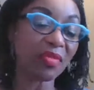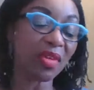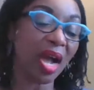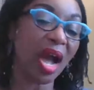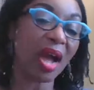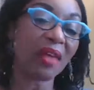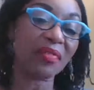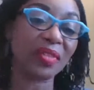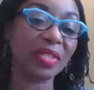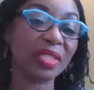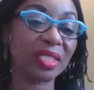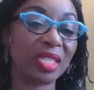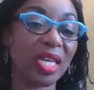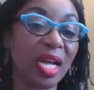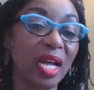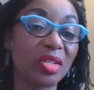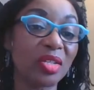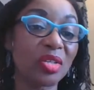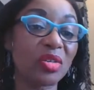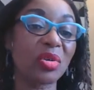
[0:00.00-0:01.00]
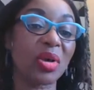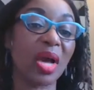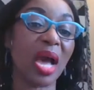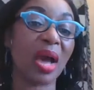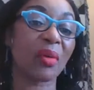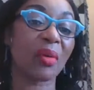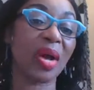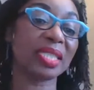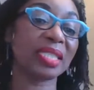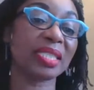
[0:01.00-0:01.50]
coffee, tell you
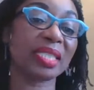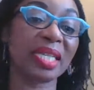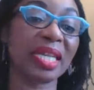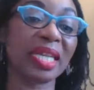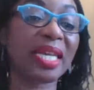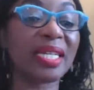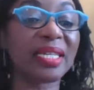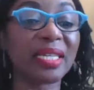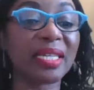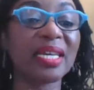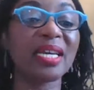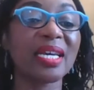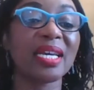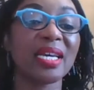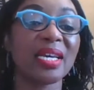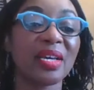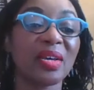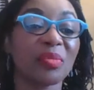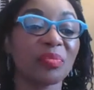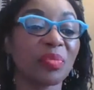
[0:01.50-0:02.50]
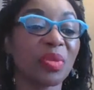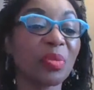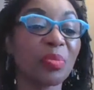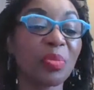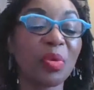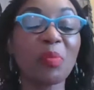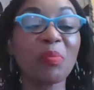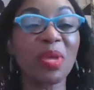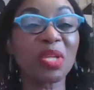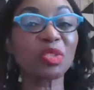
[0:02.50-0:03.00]
how I did it.
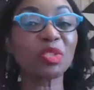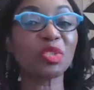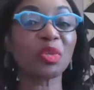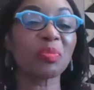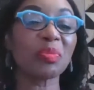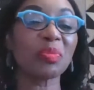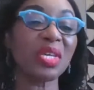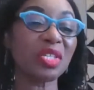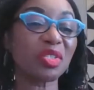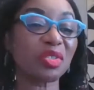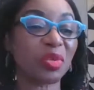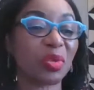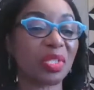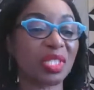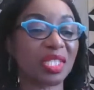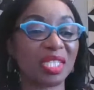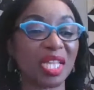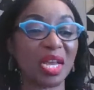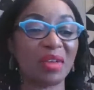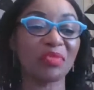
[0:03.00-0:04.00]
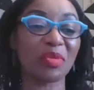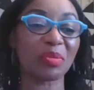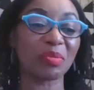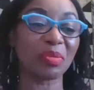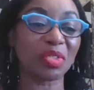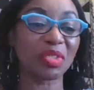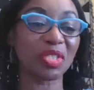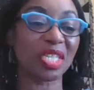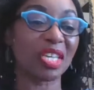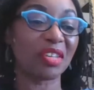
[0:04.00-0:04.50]
People mentor me, so it's time for
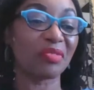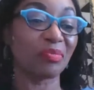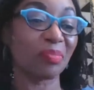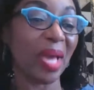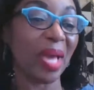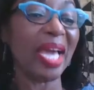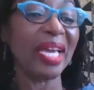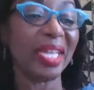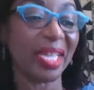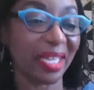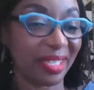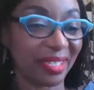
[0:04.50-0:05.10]
me to give back.